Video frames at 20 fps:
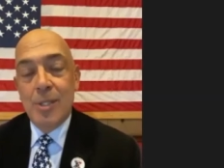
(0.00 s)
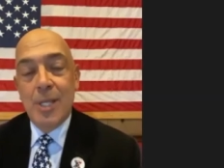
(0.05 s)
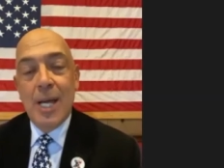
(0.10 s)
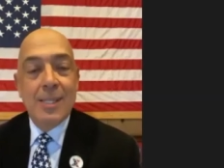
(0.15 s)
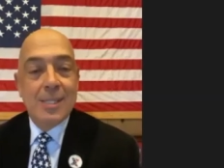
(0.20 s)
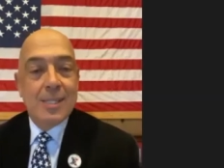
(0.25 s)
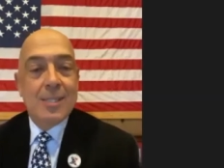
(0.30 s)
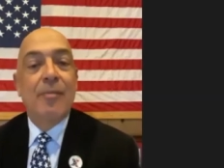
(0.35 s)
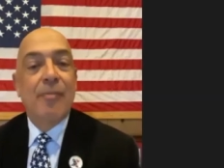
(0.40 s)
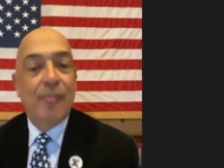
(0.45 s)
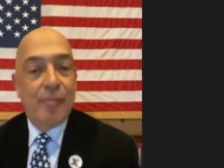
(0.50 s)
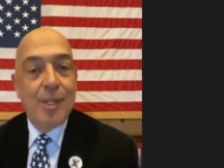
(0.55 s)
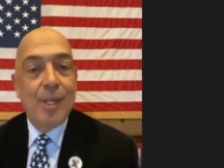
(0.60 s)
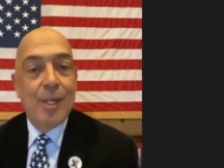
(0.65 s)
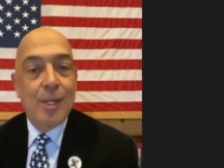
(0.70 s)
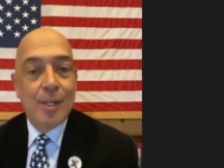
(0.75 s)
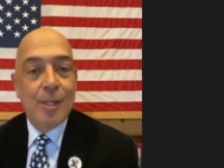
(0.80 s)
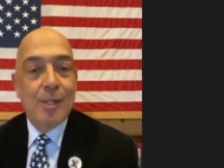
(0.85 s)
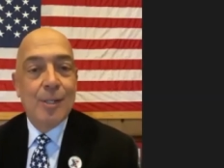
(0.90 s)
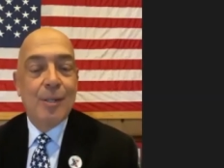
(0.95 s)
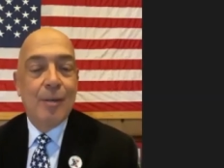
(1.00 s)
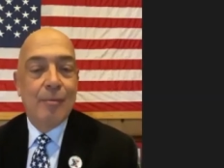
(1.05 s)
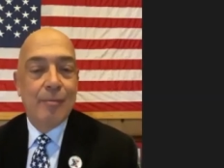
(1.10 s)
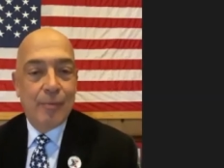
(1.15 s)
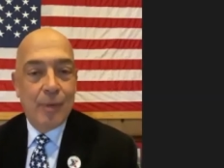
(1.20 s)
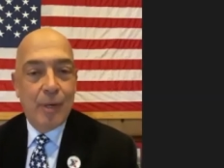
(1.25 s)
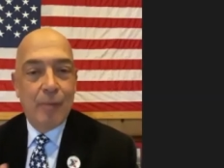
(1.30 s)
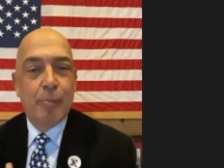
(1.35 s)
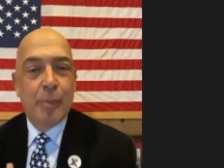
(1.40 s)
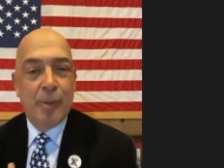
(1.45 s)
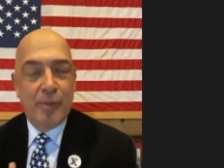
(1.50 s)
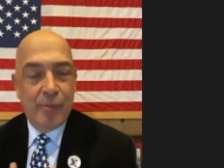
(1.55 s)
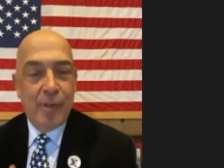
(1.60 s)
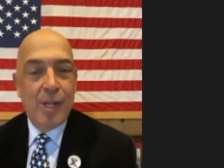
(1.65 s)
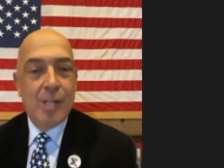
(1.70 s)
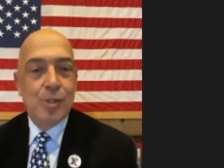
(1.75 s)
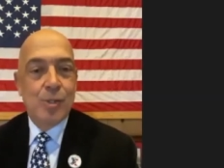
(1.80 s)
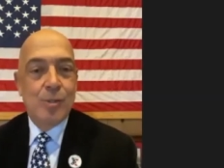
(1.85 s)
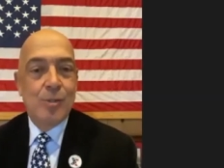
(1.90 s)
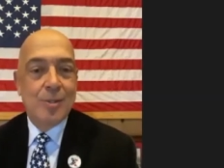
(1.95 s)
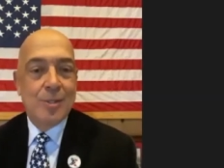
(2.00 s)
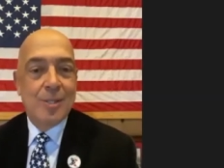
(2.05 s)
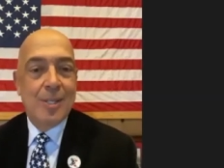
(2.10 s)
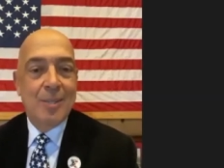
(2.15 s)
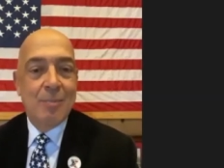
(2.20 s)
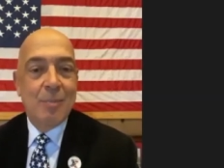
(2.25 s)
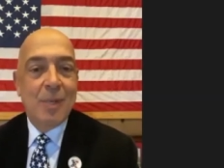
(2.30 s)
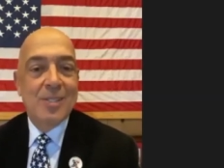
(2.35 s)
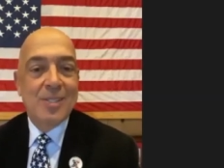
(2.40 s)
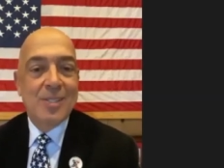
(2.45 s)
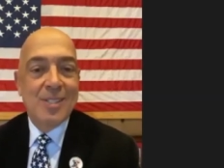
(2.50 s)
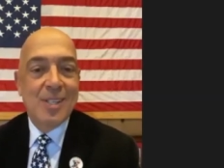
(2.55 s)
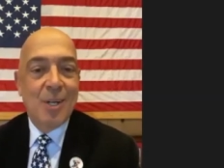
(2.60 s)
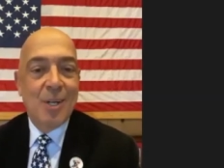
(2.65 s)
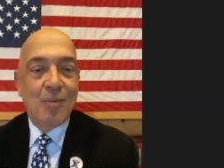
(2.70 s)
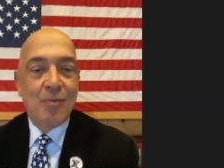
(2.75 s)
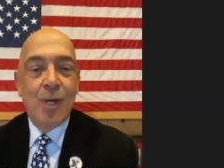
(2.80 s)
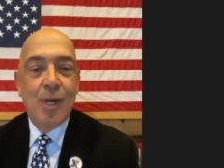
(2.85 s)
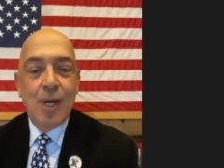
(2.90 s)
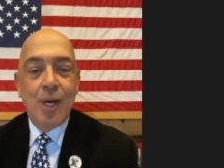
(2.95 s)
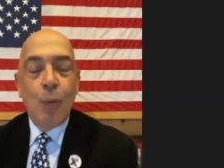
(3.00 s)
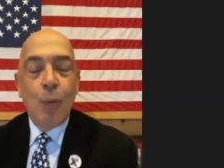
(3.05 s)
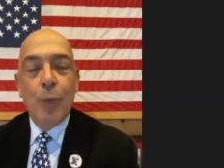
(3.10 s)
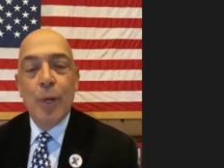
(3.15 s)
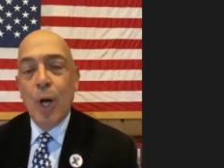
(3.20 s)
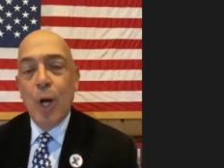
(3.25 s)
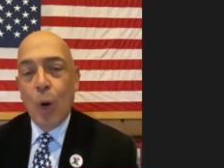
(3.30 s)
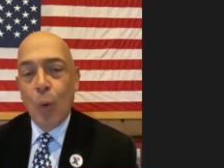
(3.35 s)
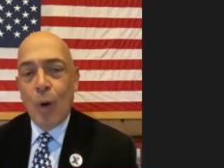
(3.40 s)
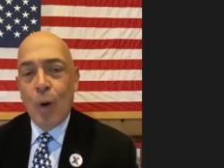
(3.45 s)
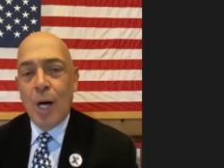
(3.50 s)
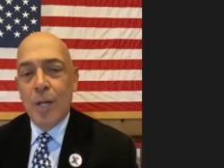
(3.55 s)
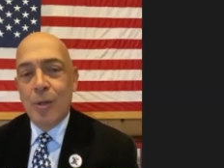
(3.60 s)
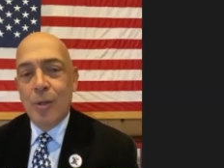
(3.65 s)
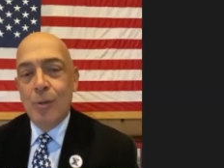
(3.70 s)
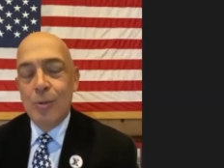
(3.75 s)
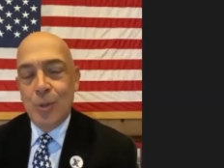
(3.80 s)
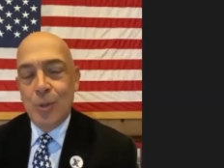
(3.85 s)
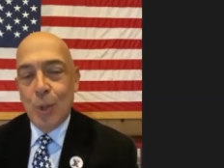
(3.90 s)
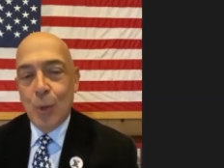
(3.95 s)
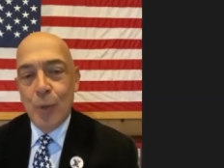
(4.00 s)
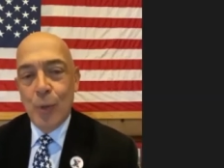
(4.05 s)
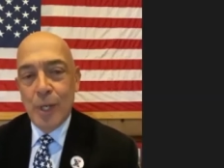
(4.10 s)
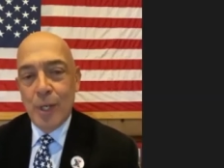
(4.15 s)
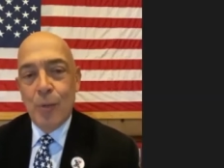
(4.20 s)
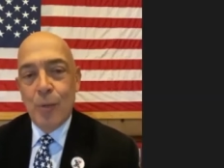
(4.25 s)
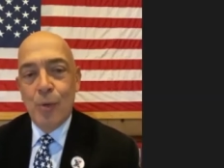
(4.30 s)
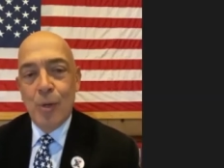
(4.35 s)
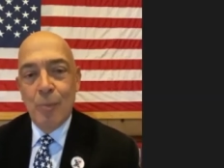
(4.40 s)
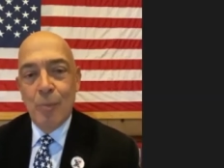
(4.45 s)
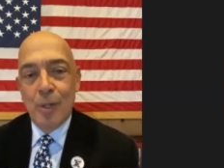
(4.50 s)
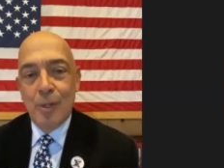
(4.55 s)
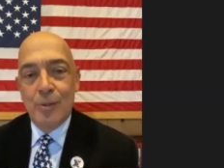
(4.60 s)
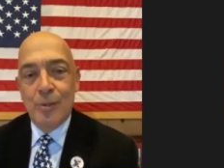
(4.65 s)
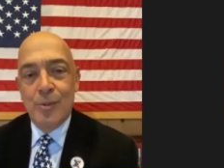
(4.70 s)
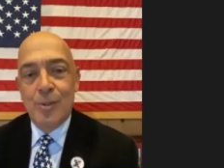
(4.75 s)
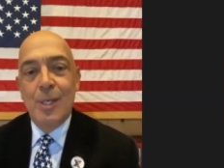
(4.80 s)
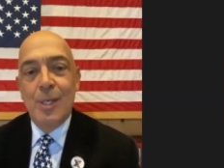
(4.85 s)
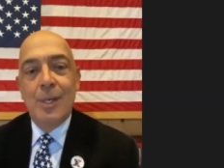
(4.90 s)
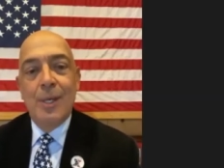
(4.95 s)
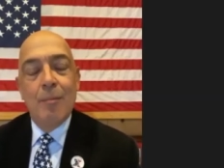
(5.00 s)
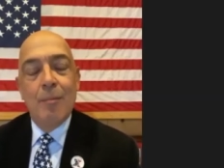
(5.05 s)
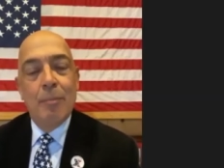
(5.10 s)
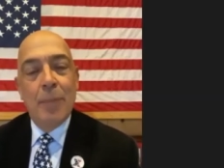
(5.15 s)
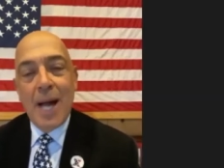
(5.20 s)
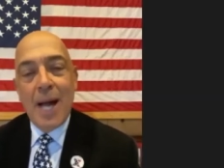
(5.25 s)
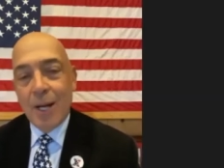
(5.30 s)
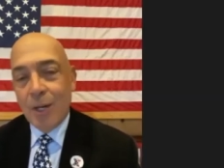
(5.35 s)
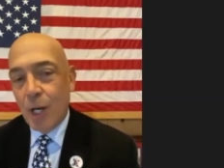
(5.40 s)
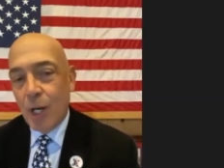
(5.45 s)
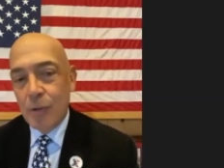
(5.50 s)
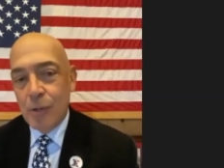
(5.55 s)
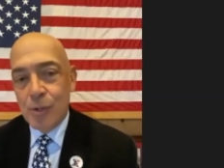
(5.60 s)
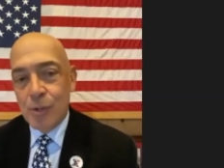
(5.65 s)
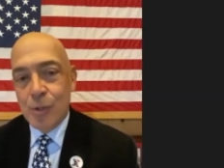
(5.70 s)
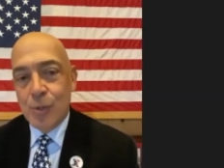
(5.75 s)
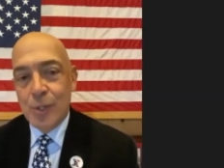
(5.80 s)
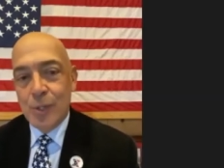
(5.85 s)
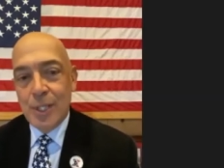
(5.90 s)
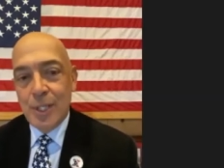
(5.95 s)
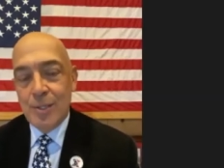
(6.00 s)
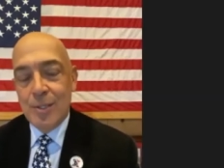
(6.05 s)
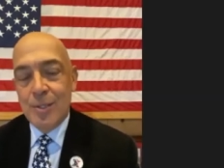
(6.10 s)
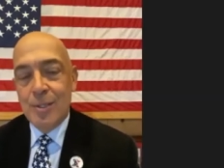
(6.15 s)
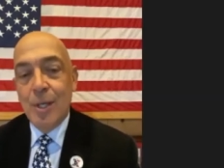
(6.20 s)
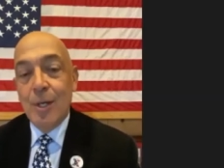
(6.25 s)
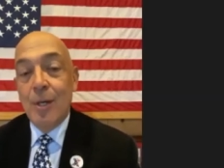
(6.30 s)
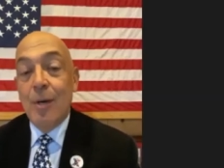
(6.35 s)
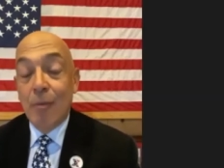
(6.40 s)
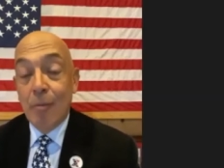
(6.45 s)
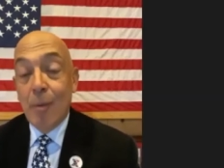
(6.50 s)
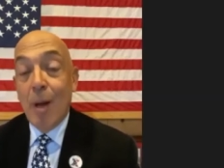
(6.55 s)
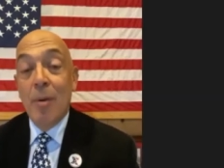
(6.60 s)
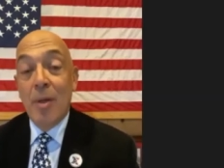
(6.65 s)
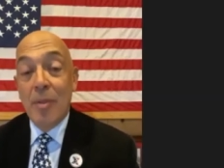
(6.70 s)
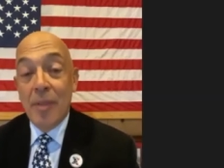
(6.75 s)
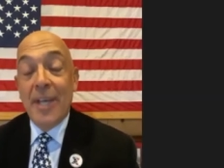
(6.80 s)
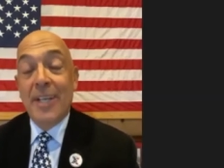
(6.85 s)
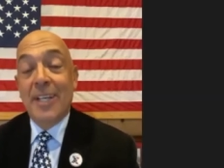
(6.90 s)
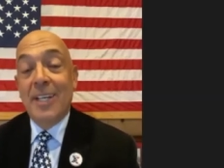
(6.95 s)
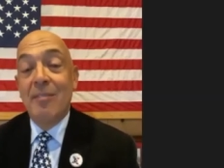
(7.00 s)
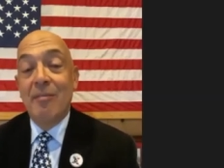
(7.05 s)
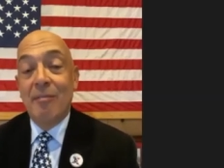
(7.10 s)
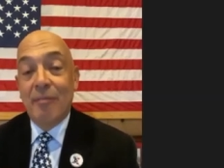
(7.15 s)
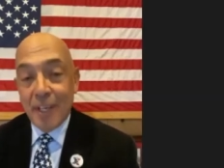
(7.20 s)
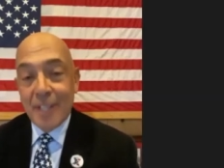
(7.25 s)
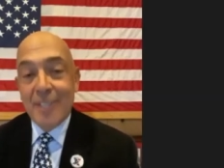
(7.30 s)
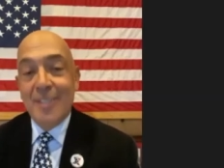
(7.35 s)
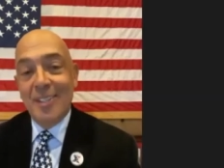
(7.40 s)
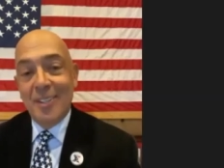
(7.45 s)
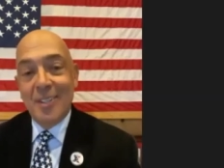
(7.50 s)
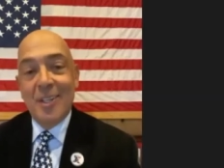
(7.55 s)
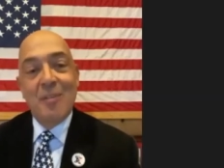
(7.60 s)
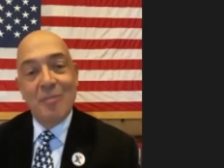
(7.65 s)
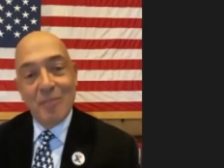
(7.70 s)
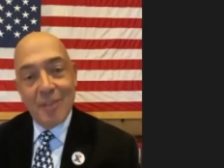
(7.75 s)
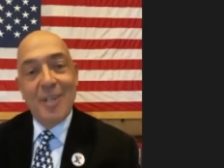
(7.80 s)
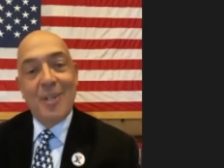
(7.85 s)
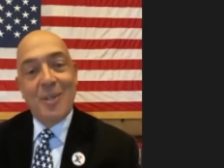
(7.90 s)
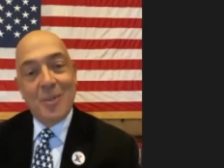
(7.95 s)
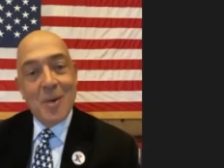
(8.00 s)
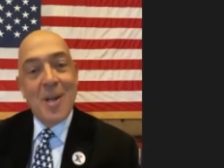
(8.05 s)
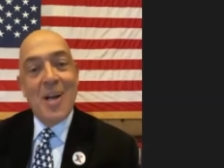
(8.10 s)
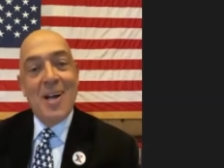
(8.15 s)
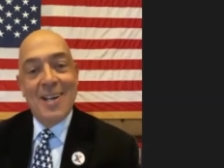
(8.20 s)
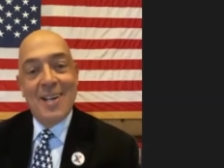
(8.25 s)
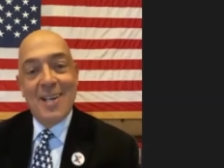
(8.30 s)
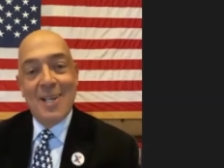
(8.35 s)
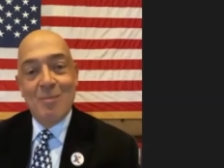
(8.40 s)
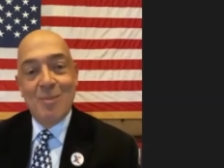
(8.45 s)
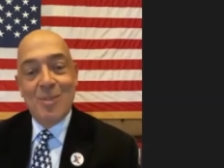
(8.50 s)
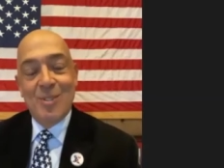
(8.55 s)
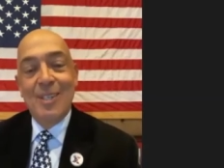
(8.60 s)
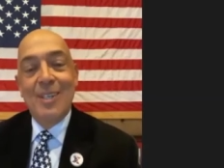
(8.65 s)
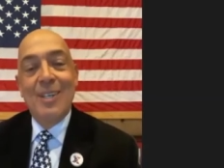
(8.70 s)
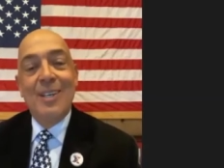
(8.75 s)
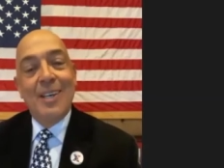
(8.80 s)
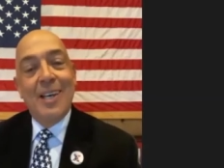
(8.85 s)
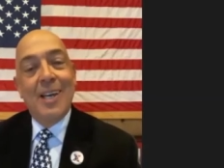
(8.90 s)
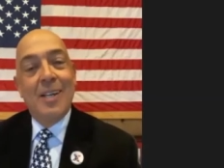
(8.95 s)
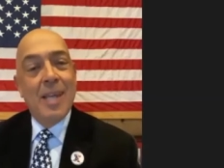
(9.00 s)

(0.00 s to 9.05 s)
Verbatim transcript: That's the fear of, of, professionals like myself. We don't want those career criminals back on the streets. Remember, they're convicted of their crimes, yeah.